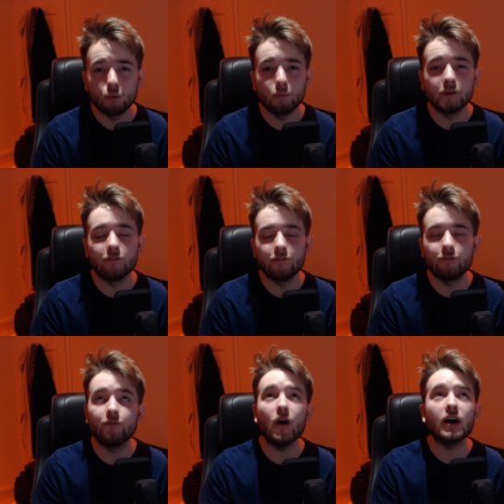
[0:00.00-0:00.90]
will be
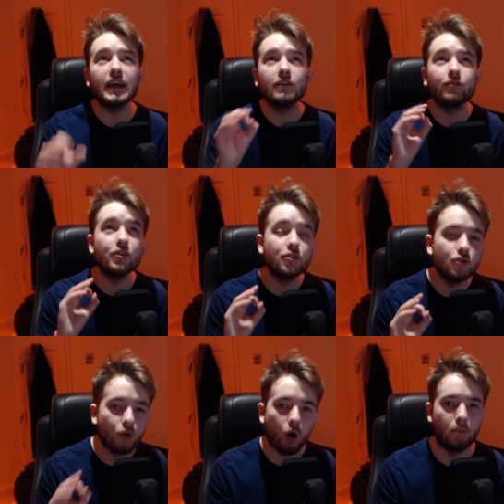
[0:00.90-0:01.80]
fucking
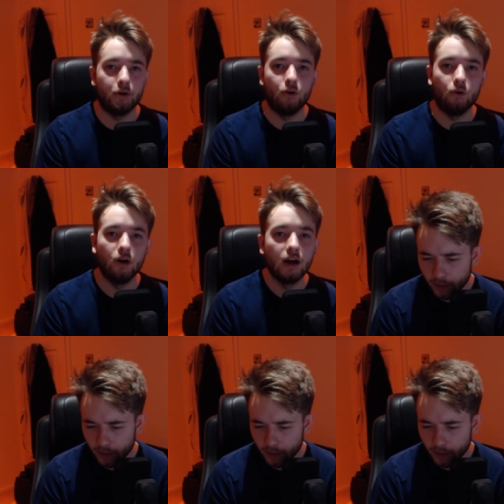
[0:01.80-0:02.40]
phenomenal.